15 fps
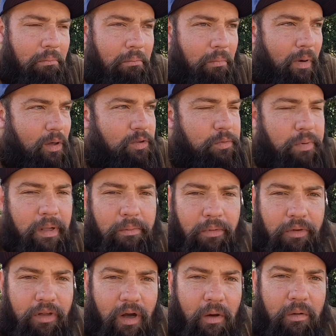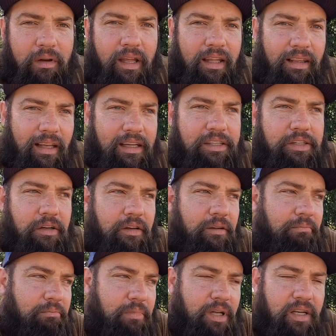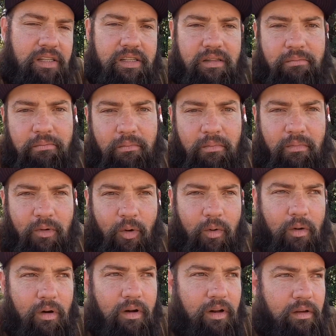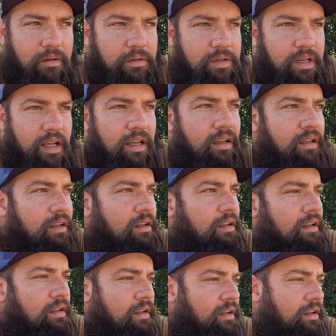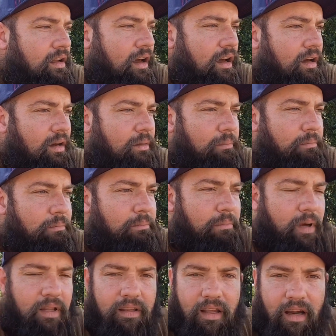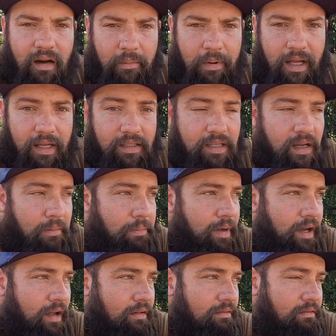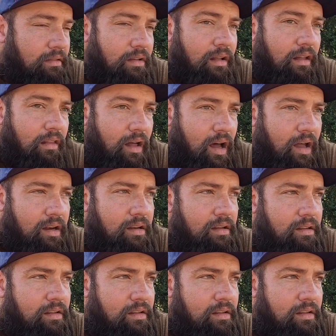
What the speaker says: Most people don't, unless they're custom ordering a gooseneck. But the airbags help out a lot.